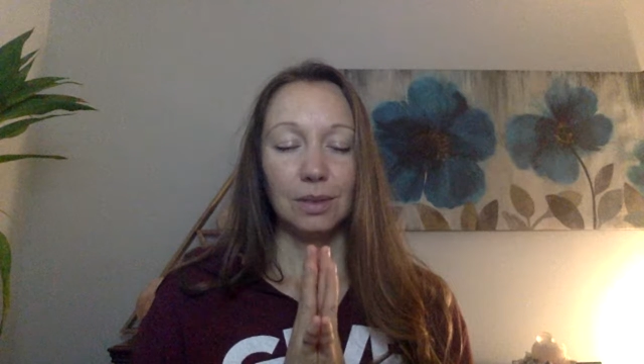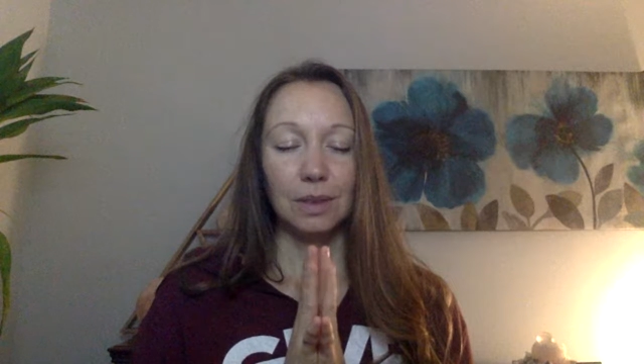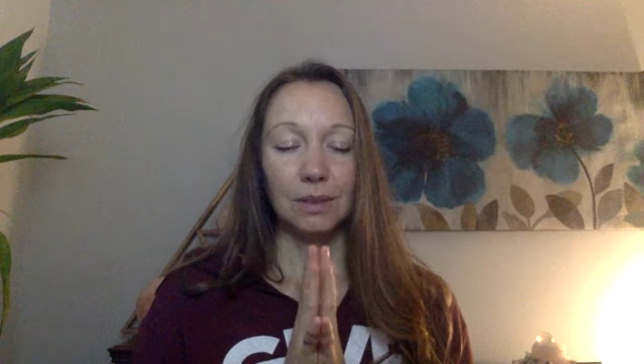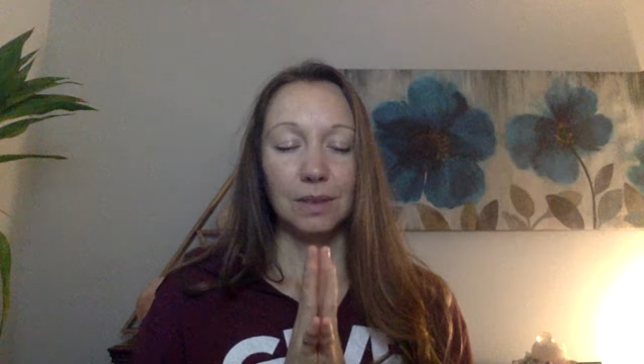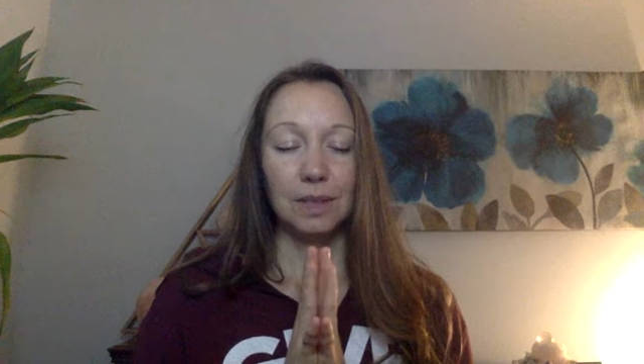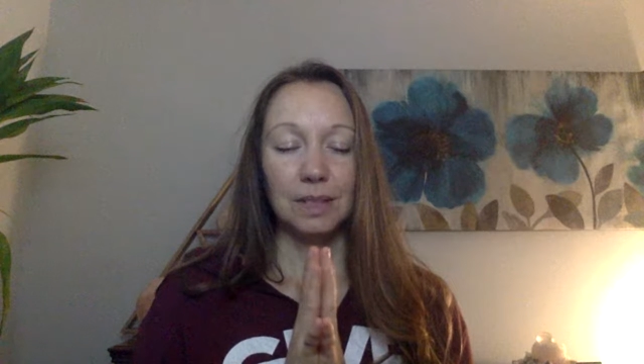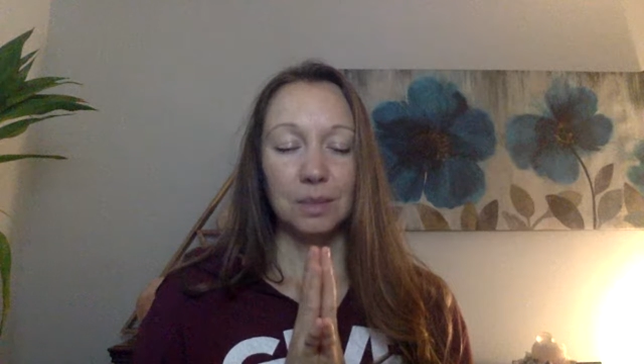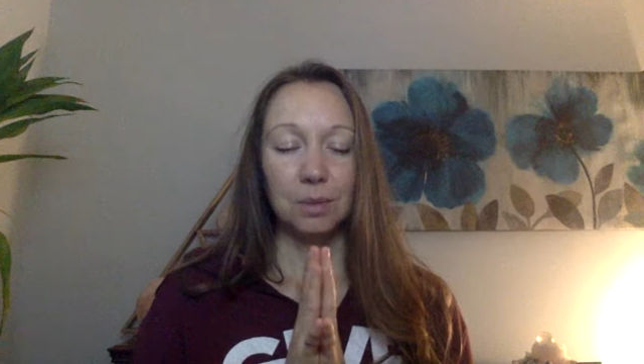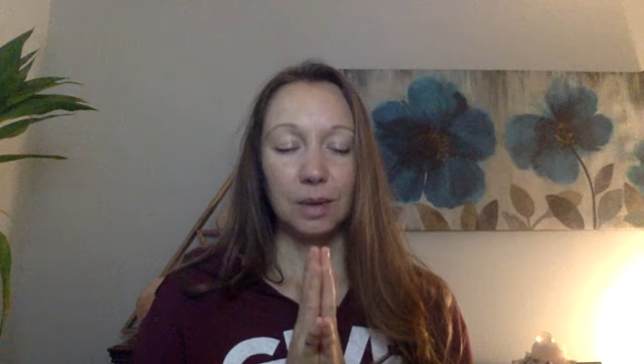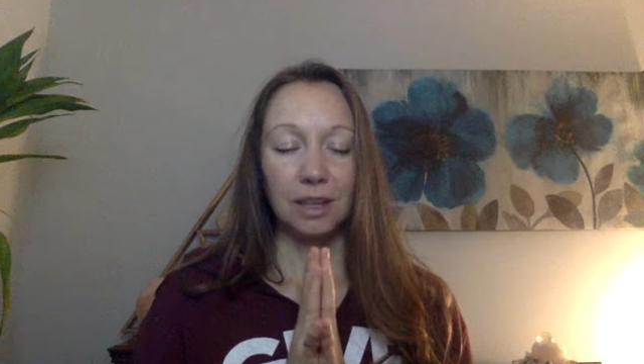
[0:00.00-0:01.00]
of
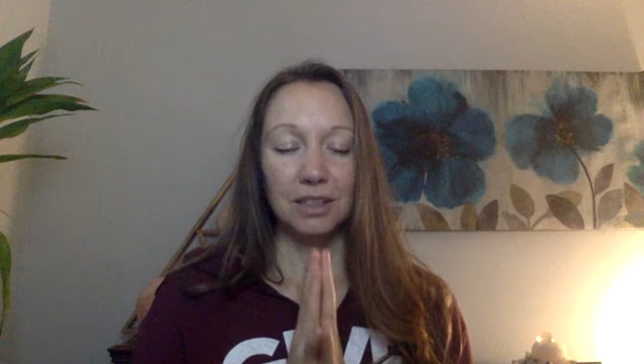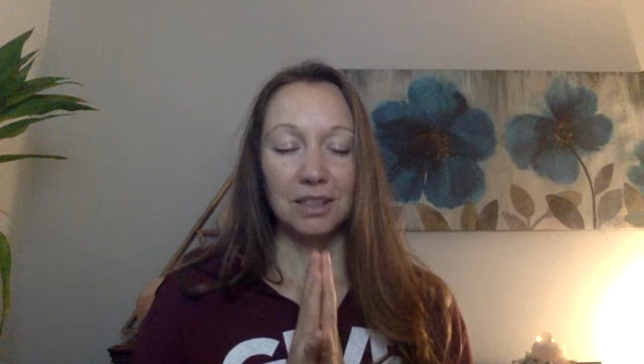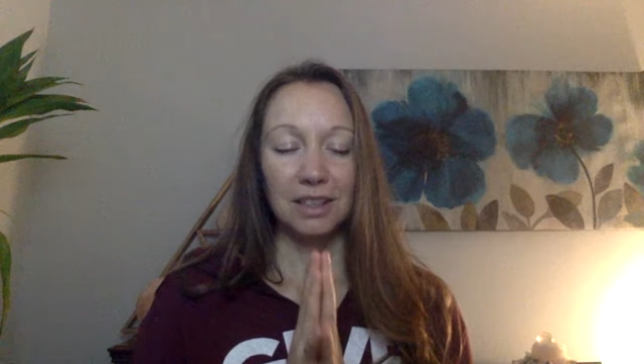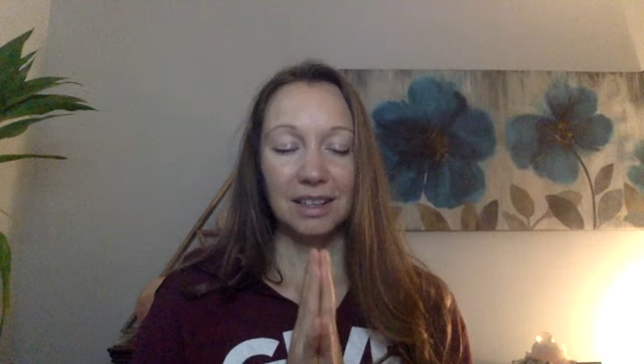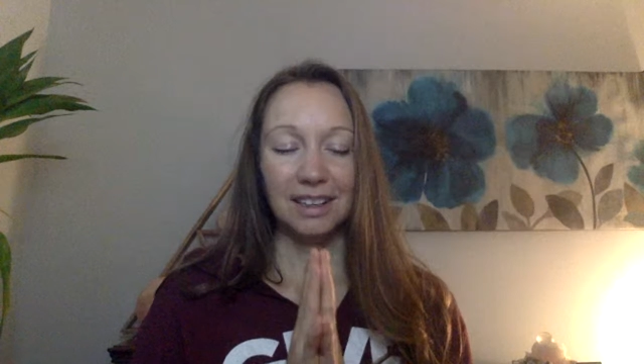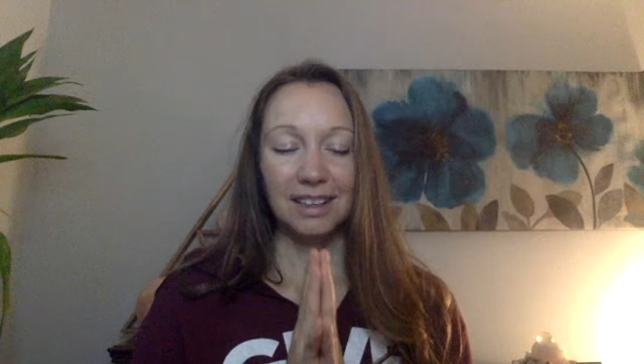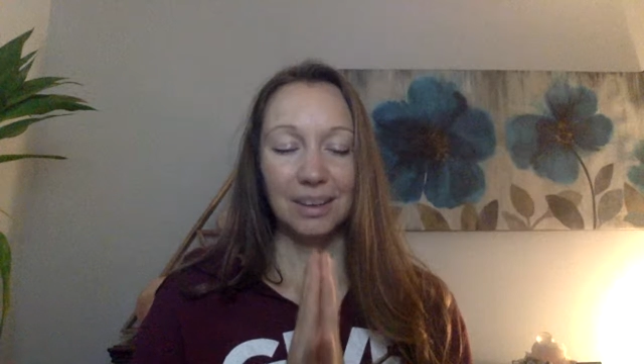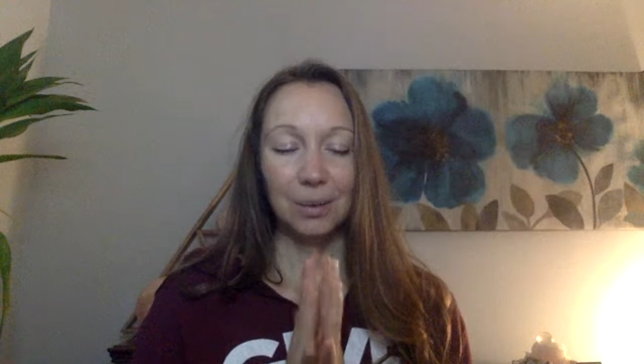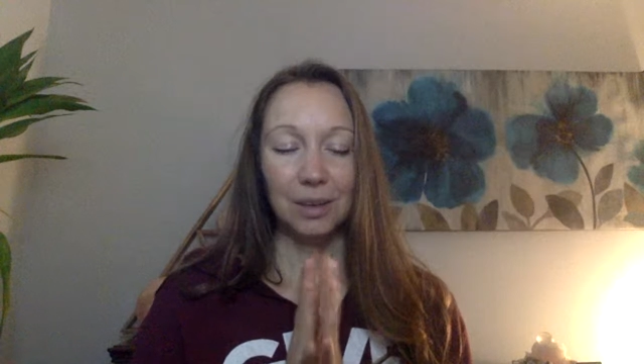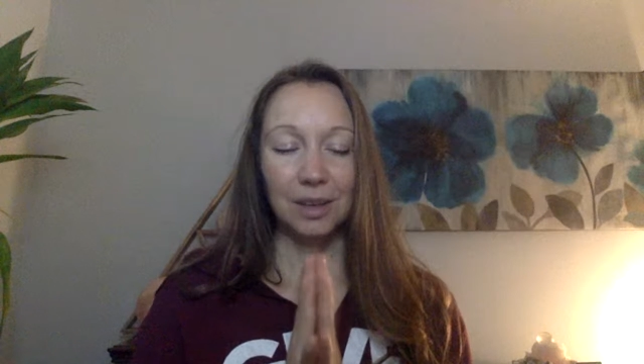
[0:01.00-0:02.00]
inspiration
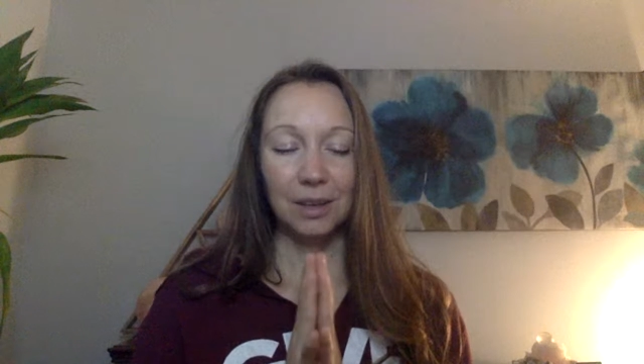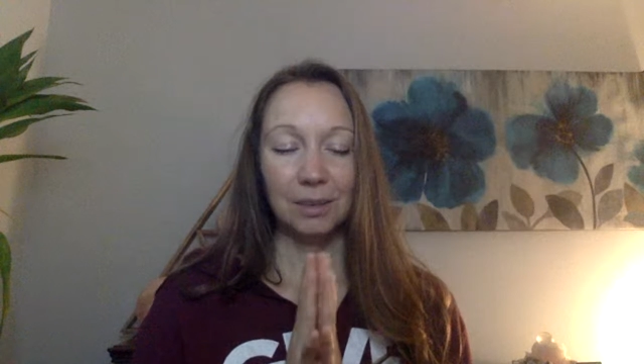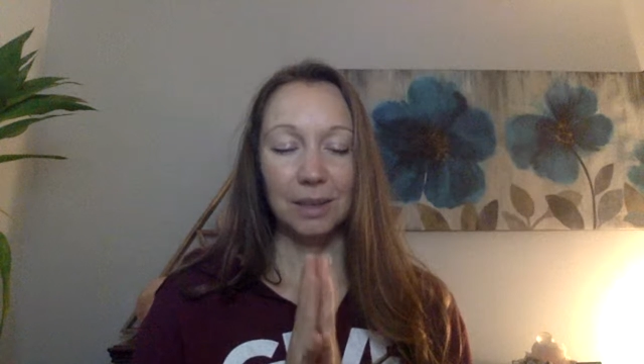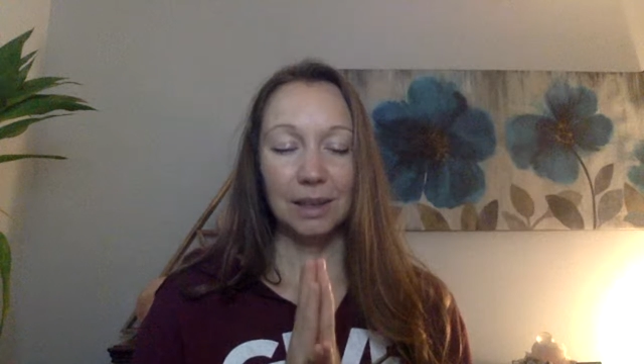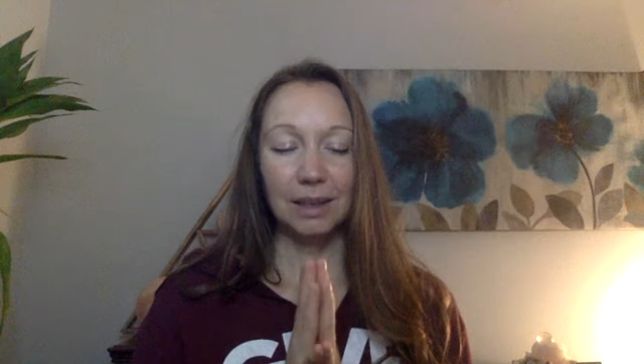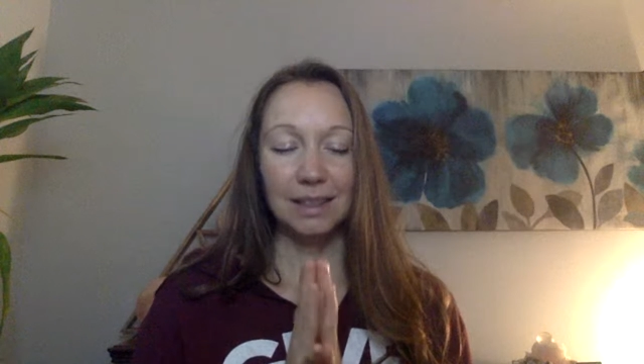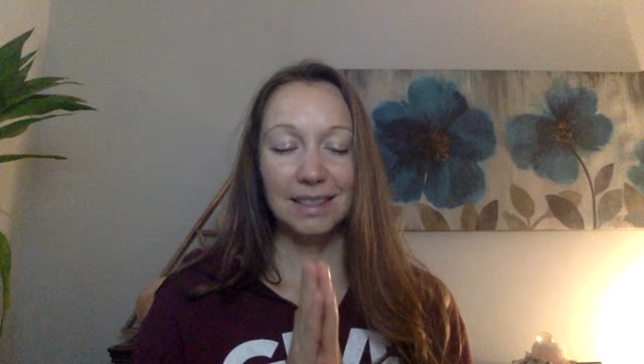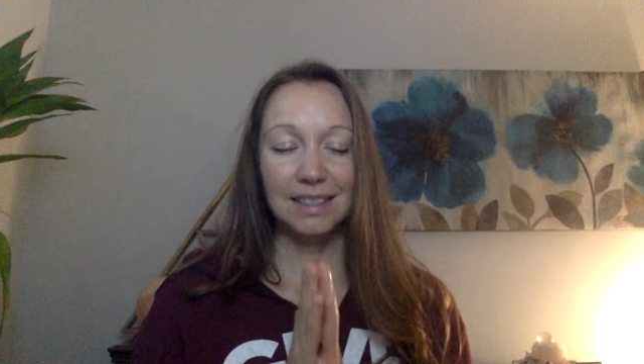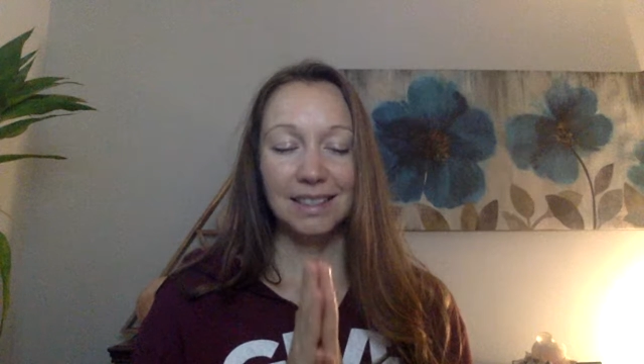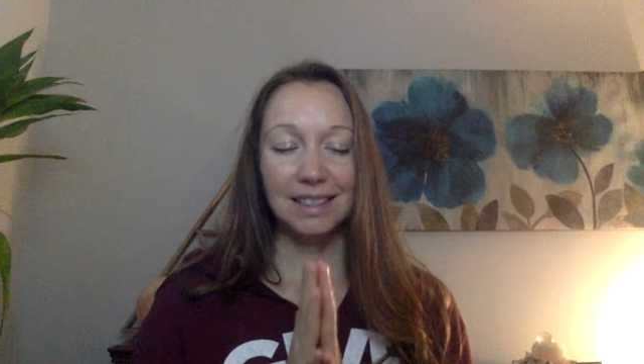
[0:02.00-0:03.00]
within me
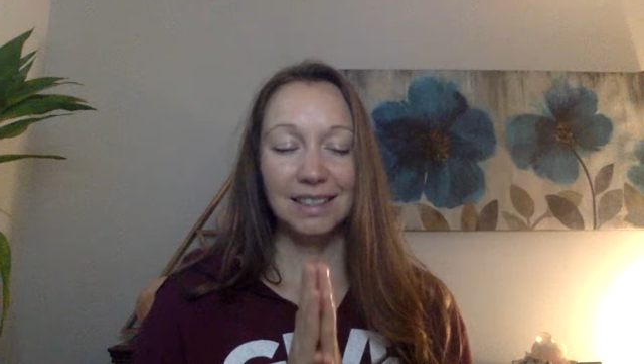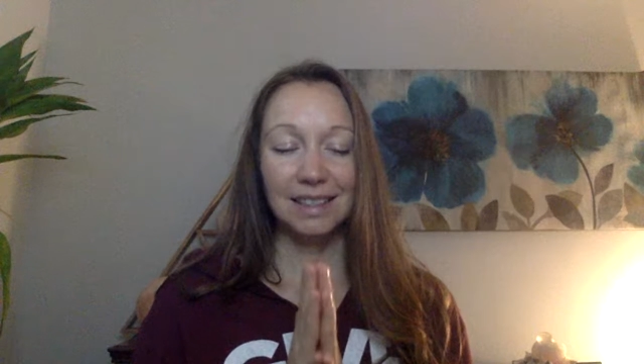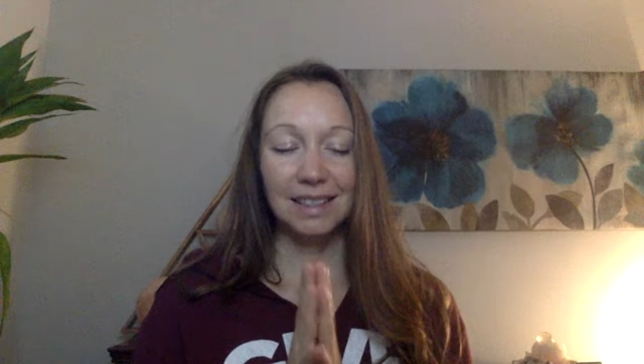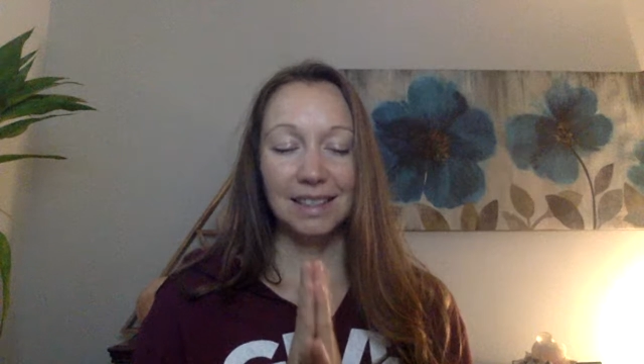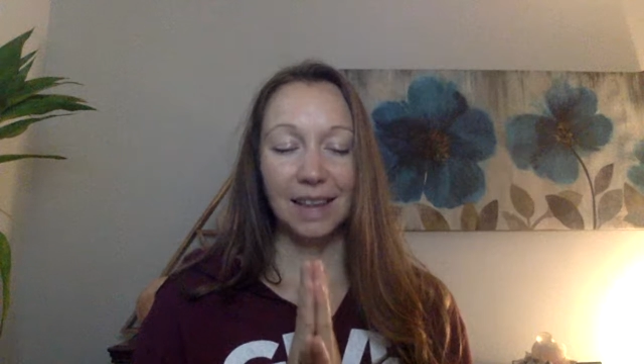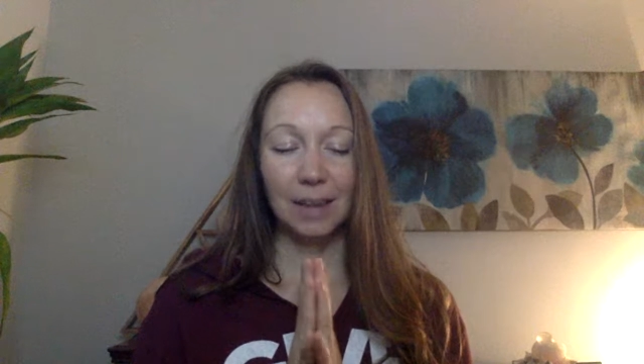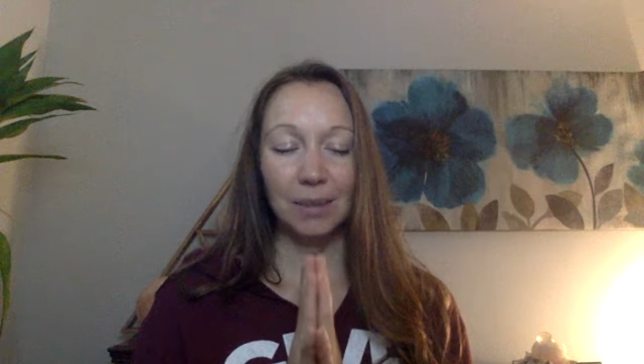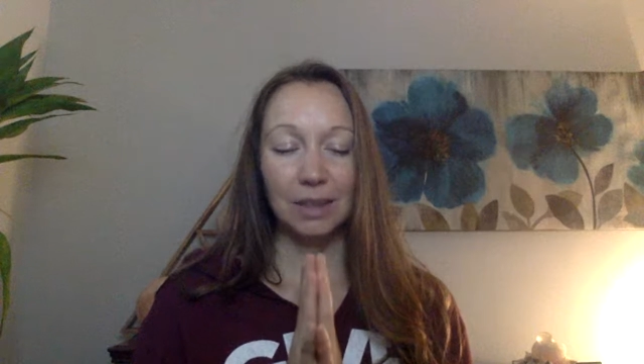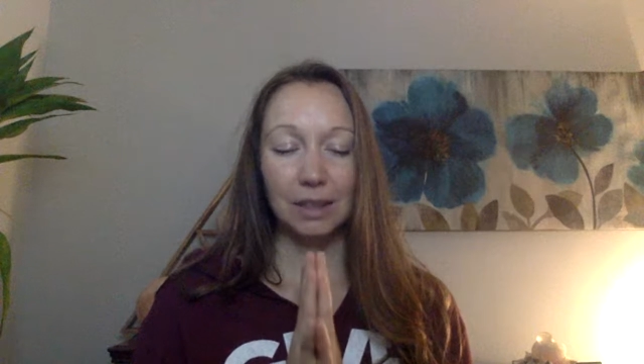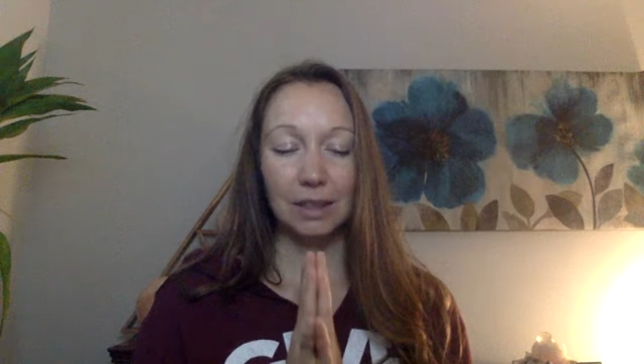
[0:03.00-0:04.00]
sees the same
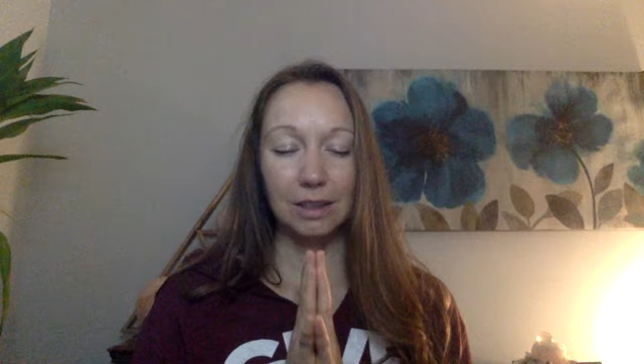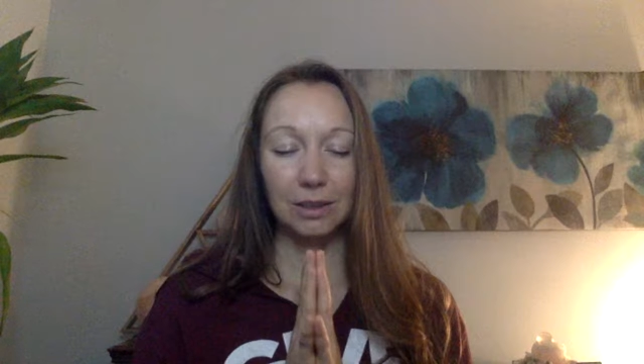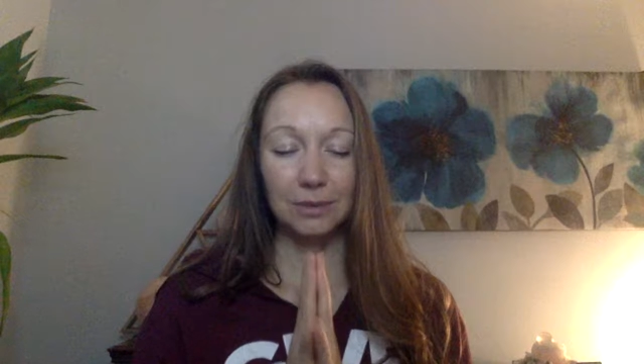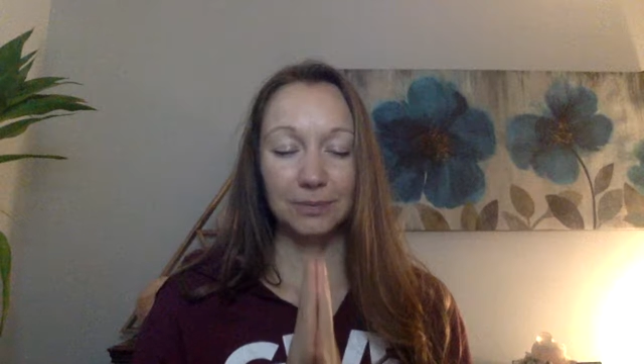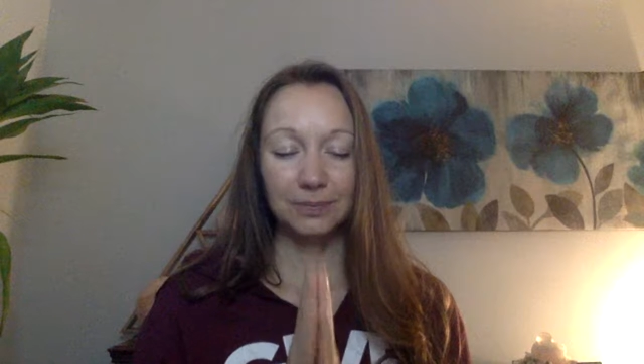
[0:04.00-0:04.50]
within you.